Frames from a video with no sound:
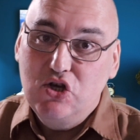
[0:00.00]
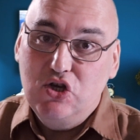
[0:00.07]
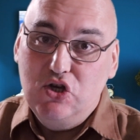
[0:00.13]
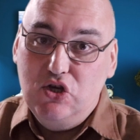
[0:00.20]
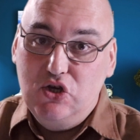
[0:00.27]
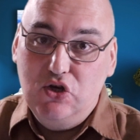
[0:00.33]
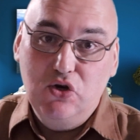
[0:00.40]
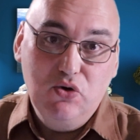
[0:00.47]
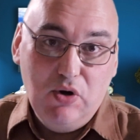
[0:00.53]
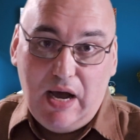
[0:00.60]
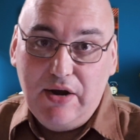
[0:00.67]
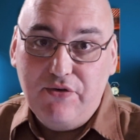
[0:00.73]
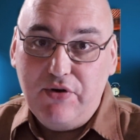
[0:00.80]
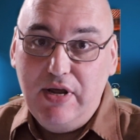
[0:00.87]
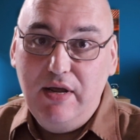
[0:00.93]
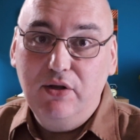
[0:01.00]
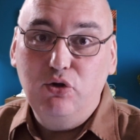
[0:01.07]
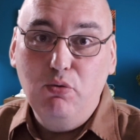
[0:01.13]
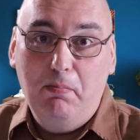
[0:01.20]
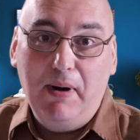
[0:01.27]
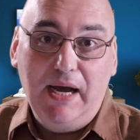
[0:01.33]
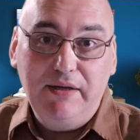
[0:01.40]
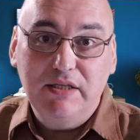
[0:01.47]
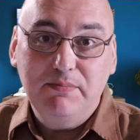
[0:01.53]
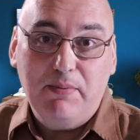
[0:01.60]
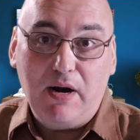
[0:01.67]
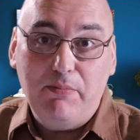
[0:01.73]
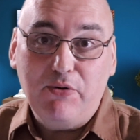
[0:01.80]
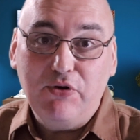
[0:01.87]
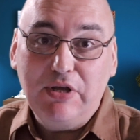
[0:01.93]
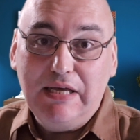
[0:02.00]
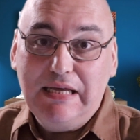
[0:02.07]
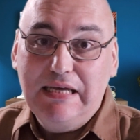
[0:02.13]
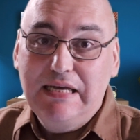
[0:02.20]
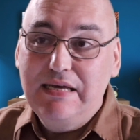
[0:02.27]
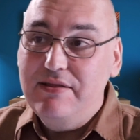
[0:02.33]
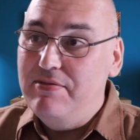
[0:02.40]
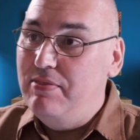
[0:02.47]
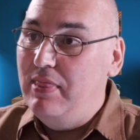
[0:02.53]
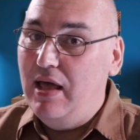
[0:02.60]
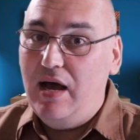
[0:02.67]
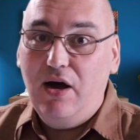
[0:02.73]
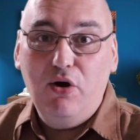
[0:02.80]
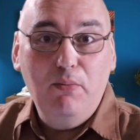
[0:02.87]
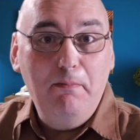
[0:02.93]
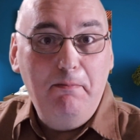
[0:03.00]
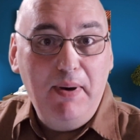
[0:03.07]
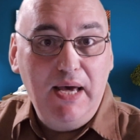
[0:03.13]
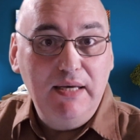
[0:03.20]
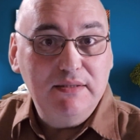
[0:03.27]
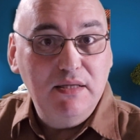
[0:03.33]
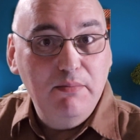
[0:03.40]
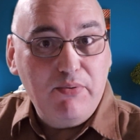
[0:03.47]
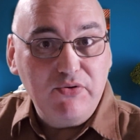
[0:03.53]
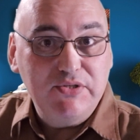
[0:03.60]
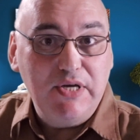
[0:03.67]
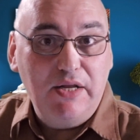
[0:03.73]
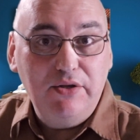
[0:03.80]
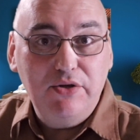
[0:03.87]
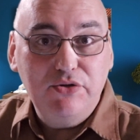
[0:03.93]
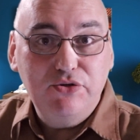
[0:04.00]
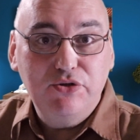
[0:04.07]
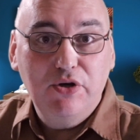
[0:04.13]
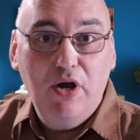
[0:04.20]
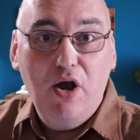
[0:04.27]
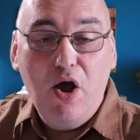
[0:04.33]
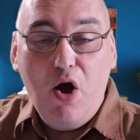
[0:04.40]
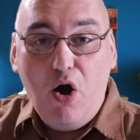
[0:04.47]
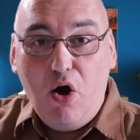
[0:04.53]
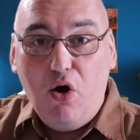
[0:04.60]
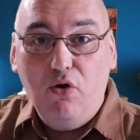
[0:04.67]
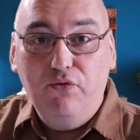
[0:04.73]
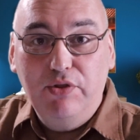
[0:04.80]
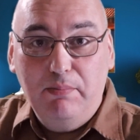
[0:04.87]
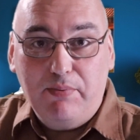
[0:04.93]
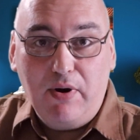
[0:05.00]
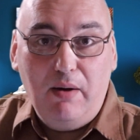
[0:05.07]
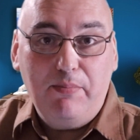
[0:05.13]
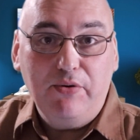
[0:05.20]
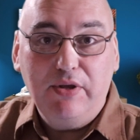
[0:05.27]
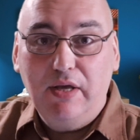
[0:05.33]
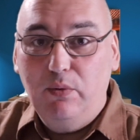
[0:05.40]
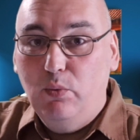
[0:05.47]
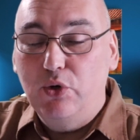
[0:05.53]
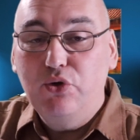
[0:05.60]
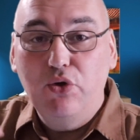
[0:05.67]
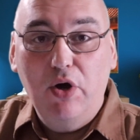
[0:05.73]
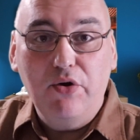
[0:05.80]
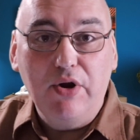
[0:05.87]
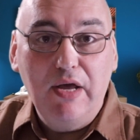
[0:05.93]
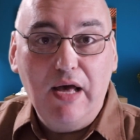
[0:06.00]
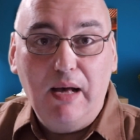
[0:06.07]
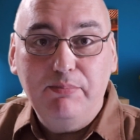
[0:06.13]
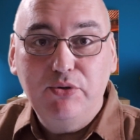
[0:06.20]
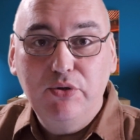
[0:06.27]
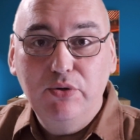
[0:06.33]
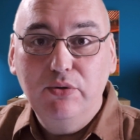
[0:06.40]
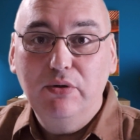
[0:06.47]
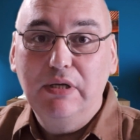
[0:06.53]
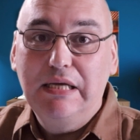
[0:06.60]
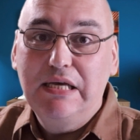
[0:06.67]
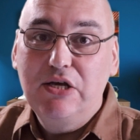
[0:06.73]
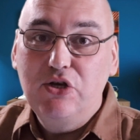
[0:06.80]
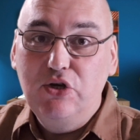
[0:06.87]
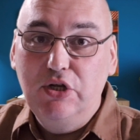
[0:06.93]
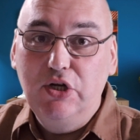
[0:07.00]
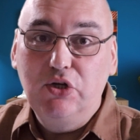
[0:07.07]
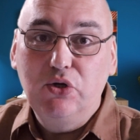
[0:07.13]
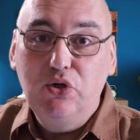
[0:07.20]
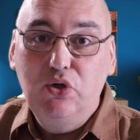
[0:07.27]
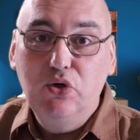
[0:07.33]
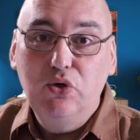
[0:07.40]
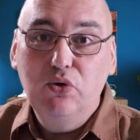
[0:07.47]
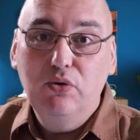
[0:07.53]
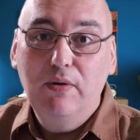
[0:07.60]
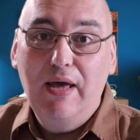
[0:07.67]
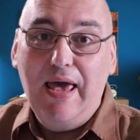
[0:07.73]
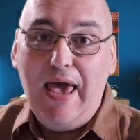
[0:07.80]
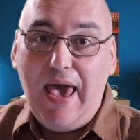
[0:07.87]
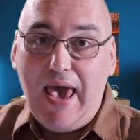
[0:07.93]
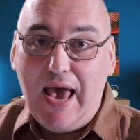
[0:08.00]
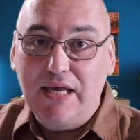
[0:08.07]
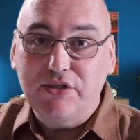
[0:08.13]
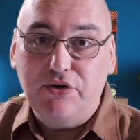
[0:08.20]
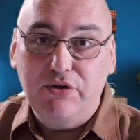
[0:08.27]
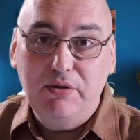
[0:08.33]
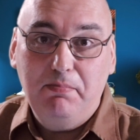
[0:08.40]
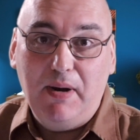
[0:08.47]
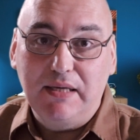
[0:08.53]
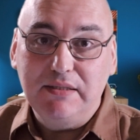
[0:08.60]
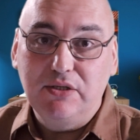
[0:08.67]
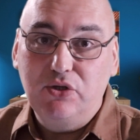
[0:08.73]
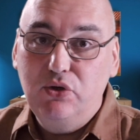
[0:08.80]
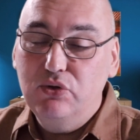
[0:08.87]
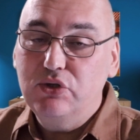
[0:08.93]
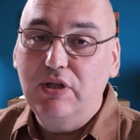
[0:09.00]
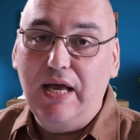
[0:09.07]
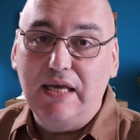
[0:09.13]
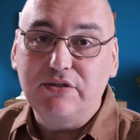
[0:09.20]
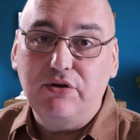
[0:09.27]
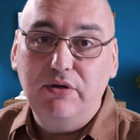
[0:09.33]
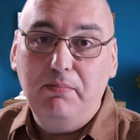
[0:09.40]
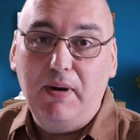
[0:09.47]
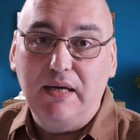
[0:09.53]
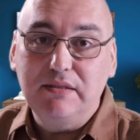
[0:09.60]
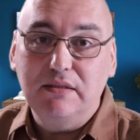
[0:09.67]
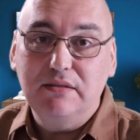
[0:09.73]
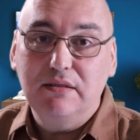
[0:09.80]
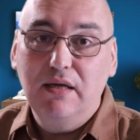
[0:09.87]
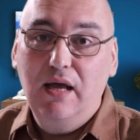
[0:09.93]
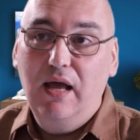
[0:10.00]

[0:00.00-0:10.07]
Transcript: You agree to buy this property. Now, based on the percentage of the property and what you agree up to, you need to do escrow deposit. Usually escrow deposits